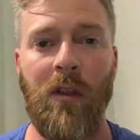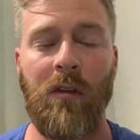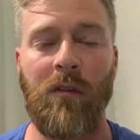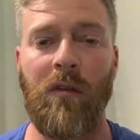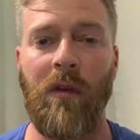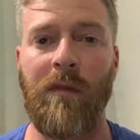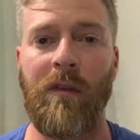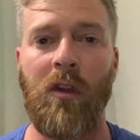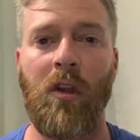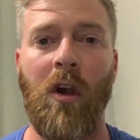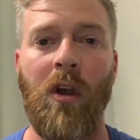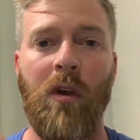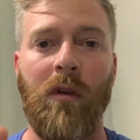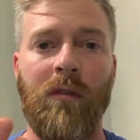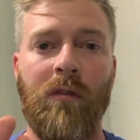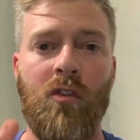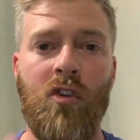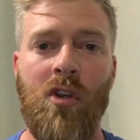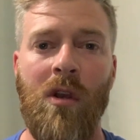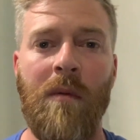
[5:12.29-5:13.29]
So if a dog
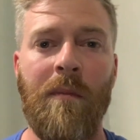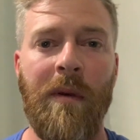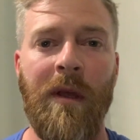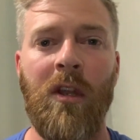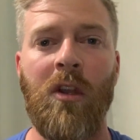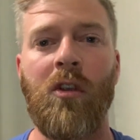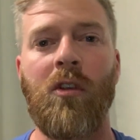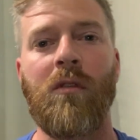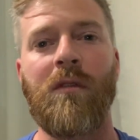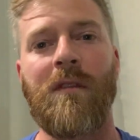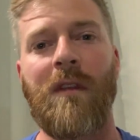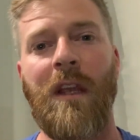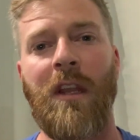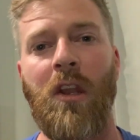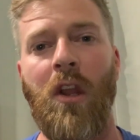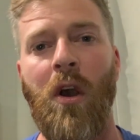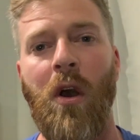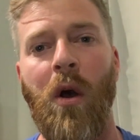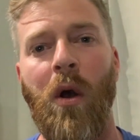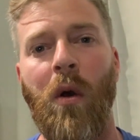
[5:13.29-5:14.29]
goes to jump on you, you say
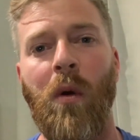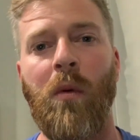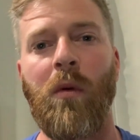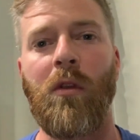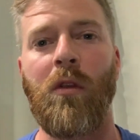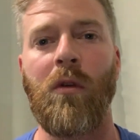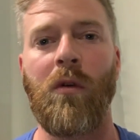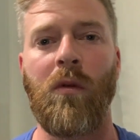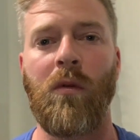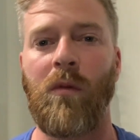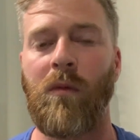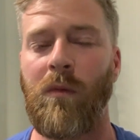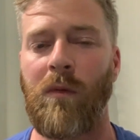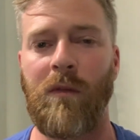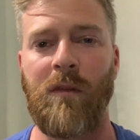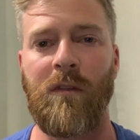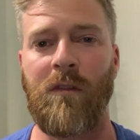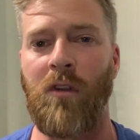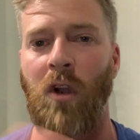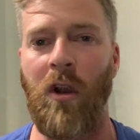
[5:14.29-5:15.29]
no, you
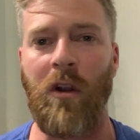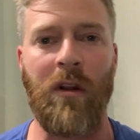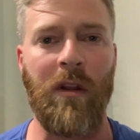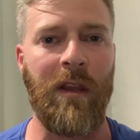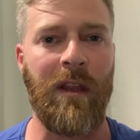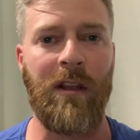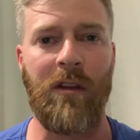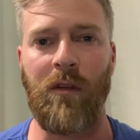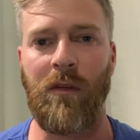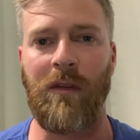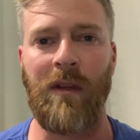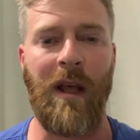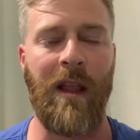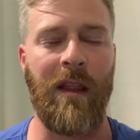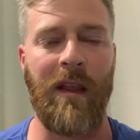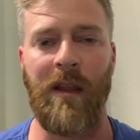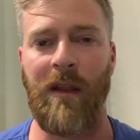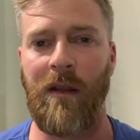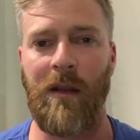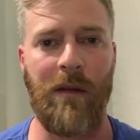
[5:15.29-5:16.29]
startle it, you
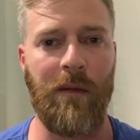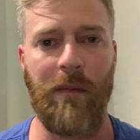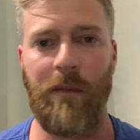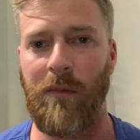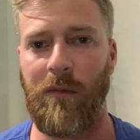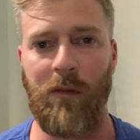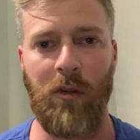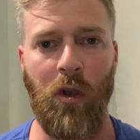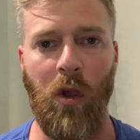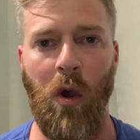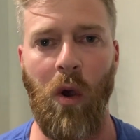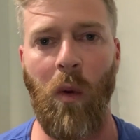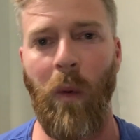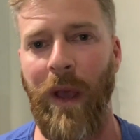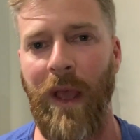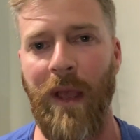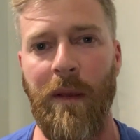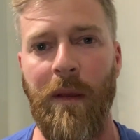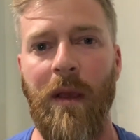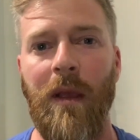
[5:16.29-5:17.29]
tell it to go
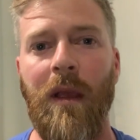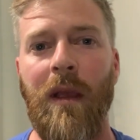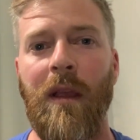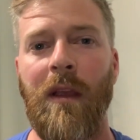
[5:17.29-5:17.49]
away.